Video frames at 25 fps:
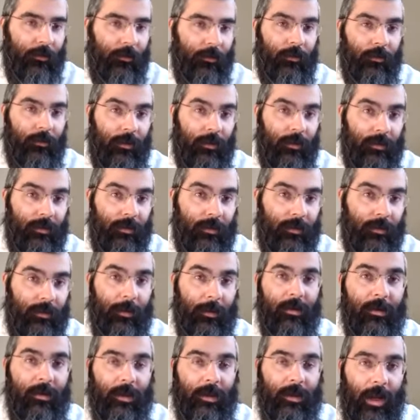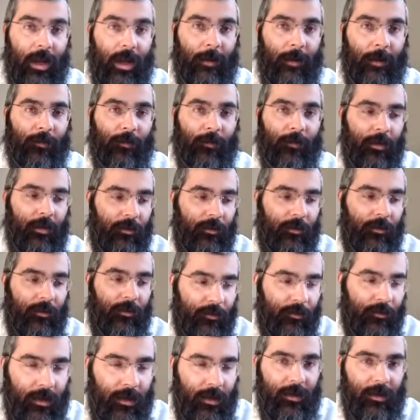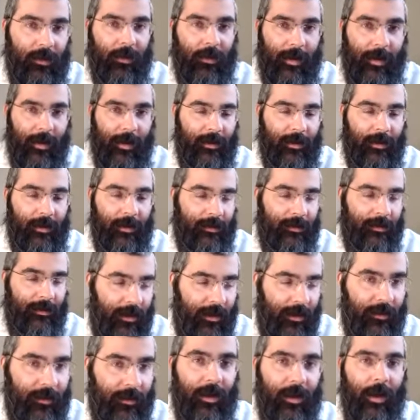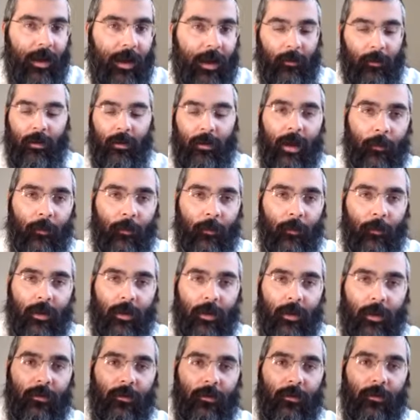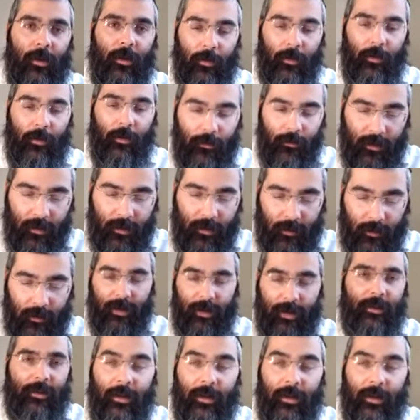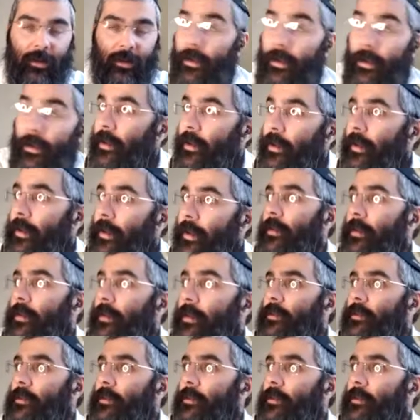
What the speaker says: spend the time to really think about and understand it, how we can do that with everything. Let's see, Dalid.